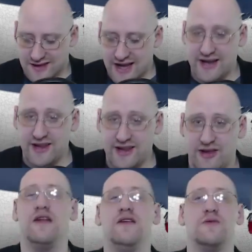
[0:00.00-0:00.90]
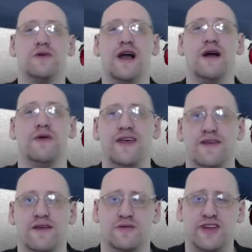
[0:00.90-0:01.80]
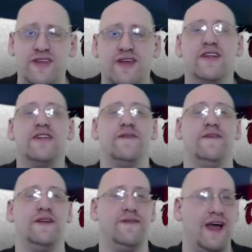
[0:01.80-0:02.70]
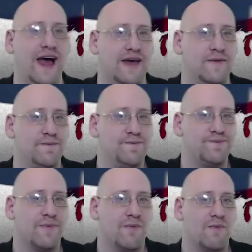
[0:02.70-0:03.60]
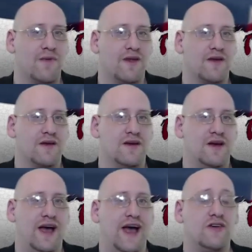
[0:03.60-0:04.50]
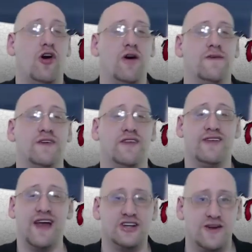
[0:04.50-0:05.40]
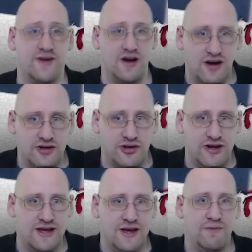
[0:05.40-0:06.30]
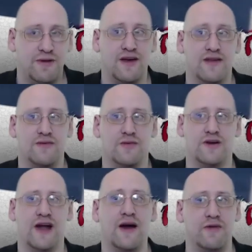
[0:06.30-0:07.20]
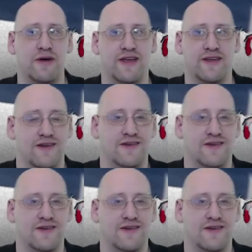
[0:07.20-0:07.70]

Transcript: And you say, no, we're not racist. We're just going to defend the flag and call for secession of our country because we're not racist.